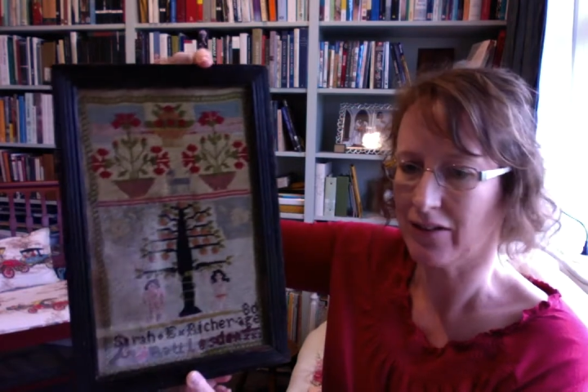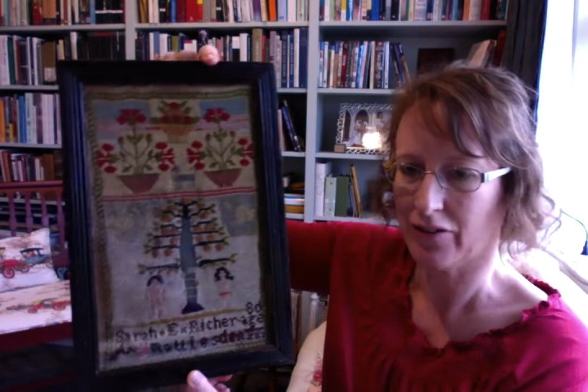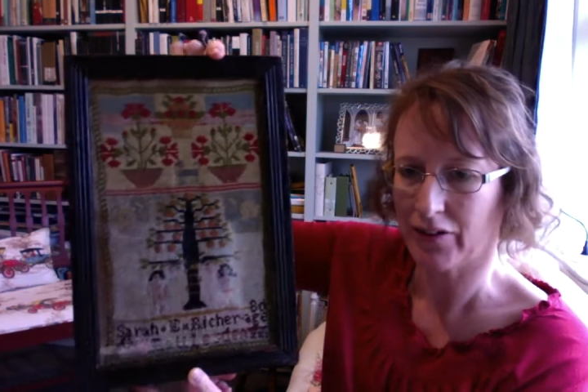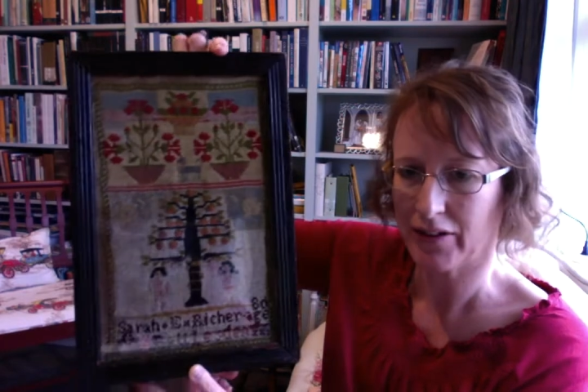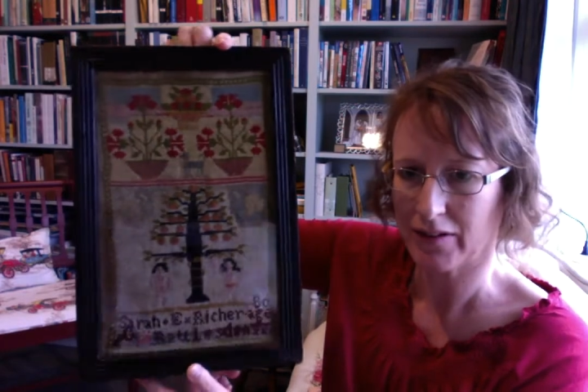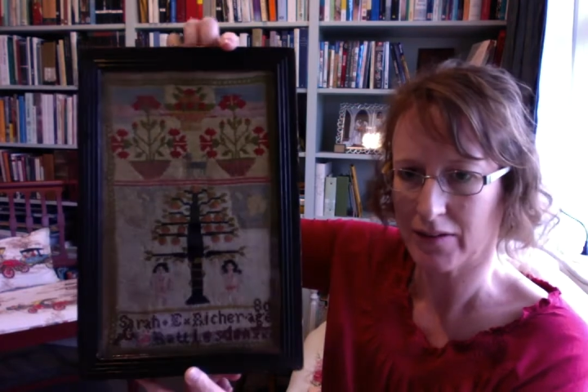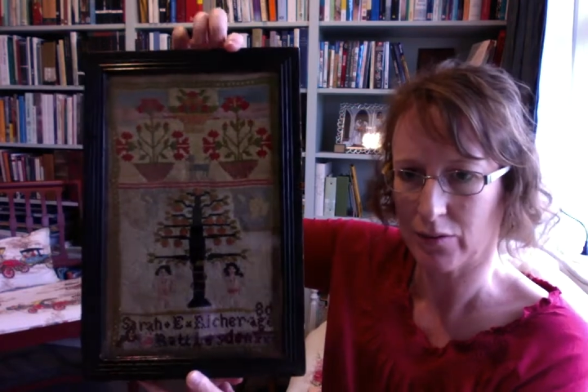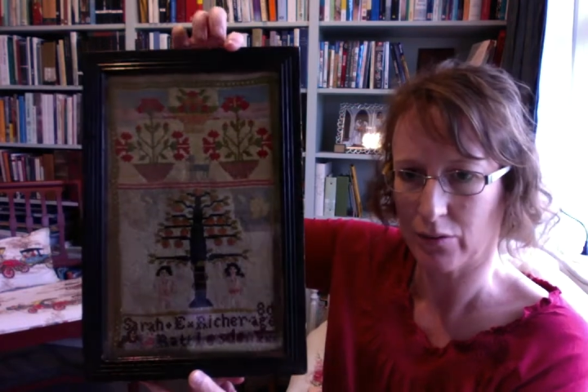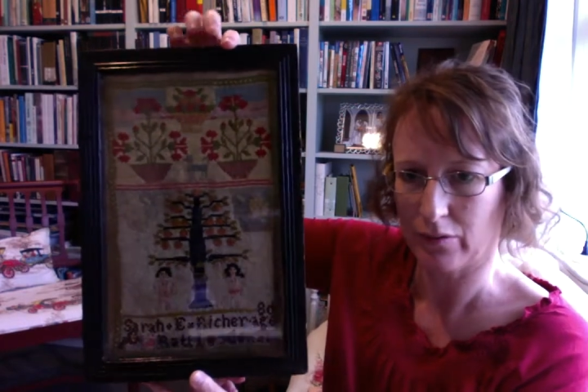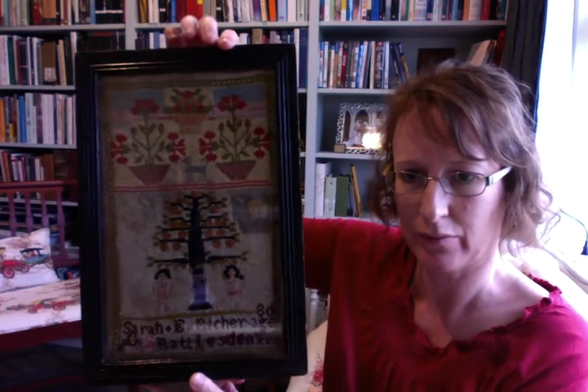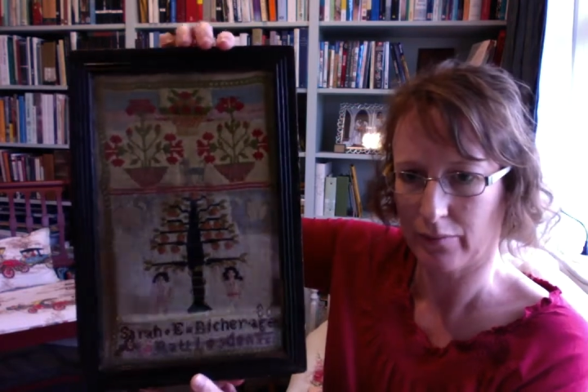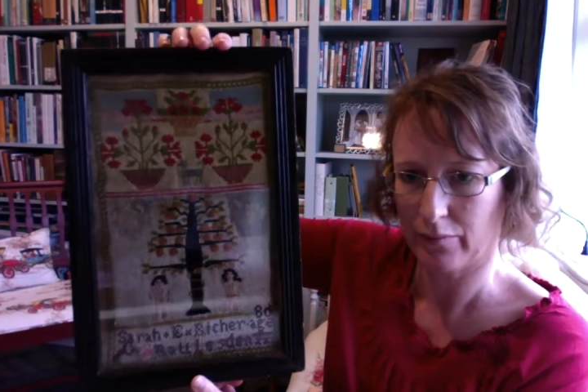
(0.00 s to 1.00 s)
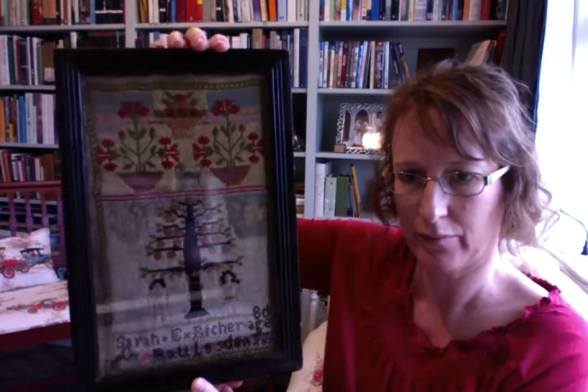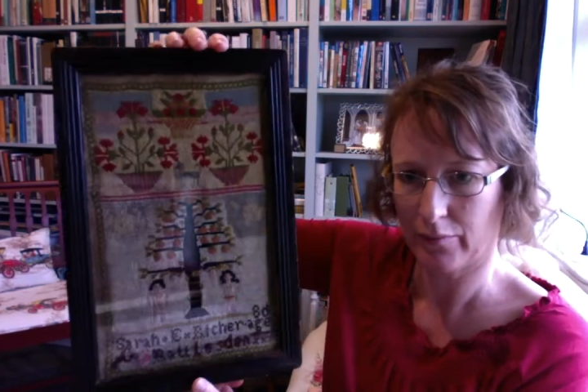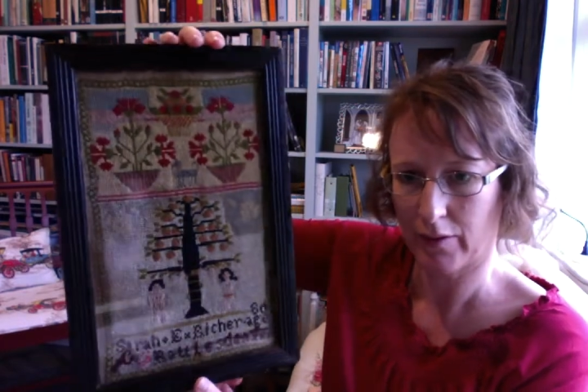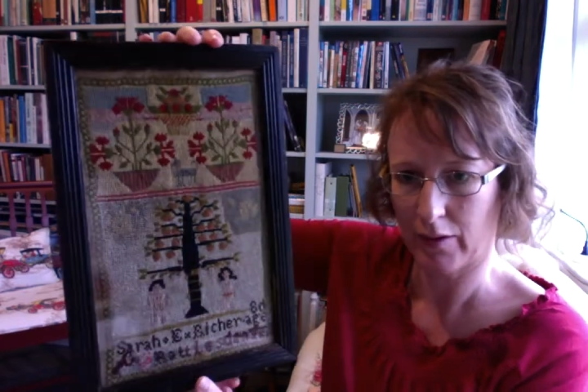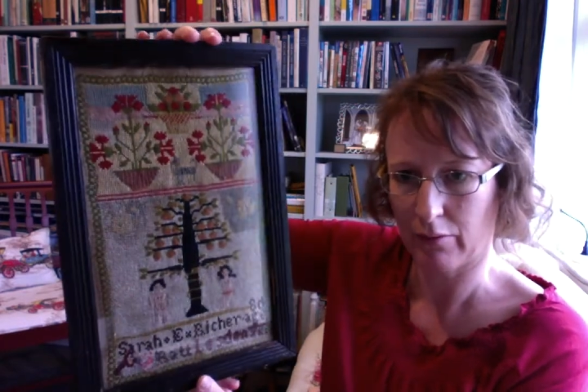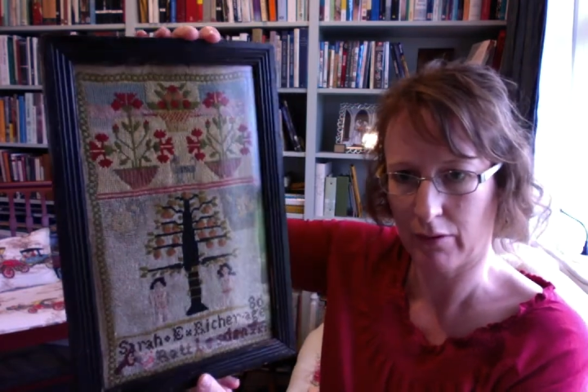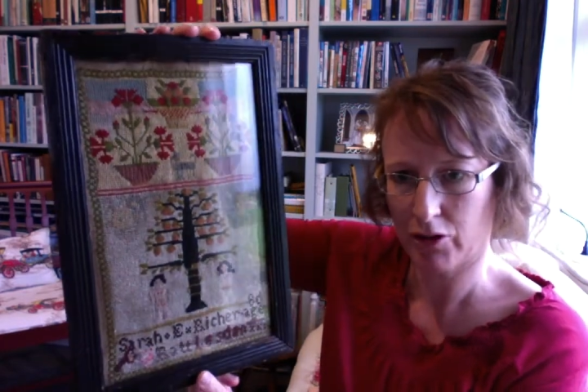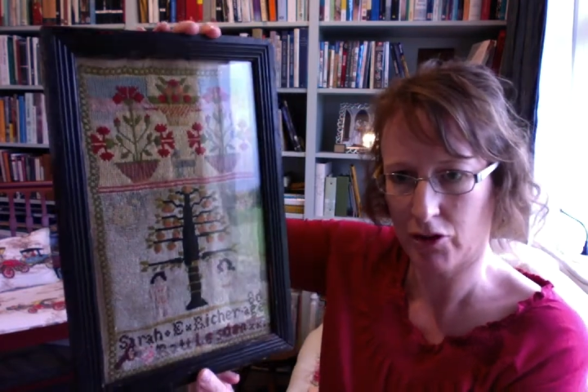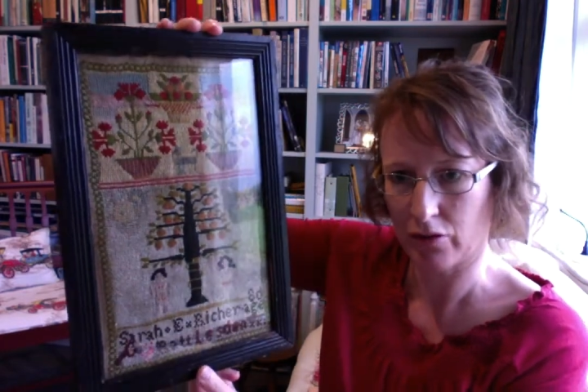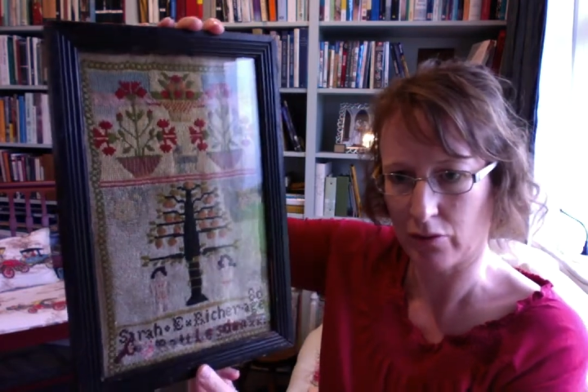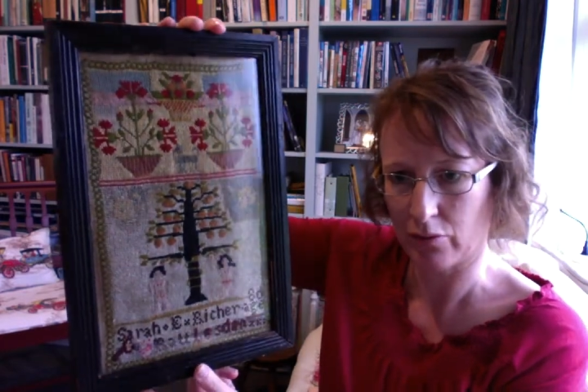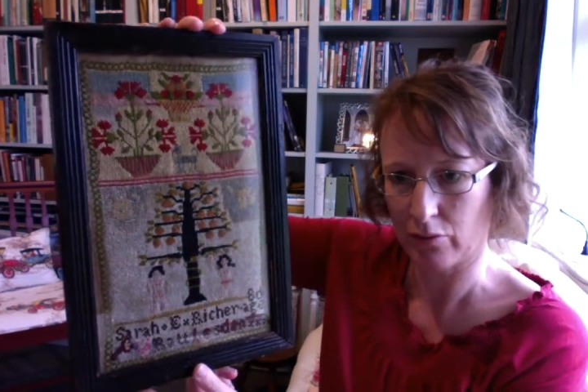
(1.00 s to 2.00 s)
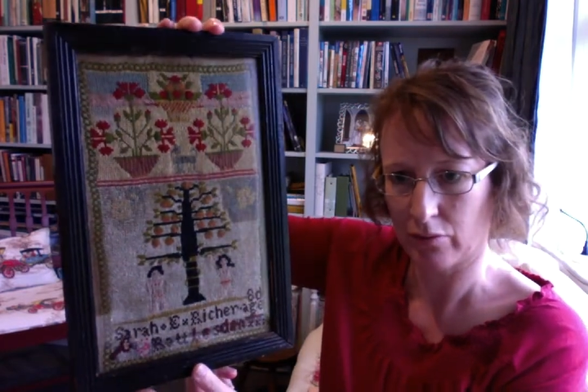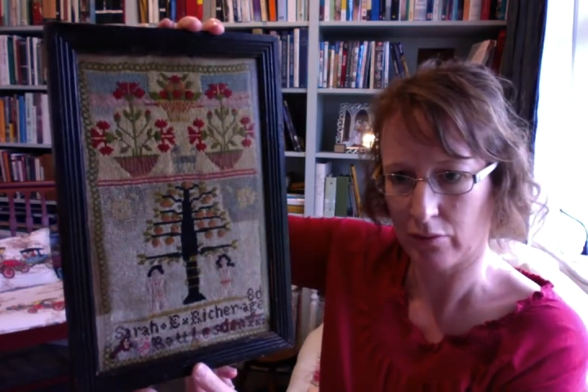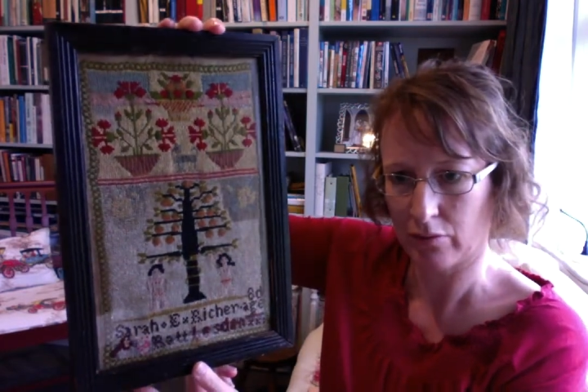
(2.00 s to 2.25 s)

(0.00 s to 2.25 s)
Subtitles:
I think it's all original.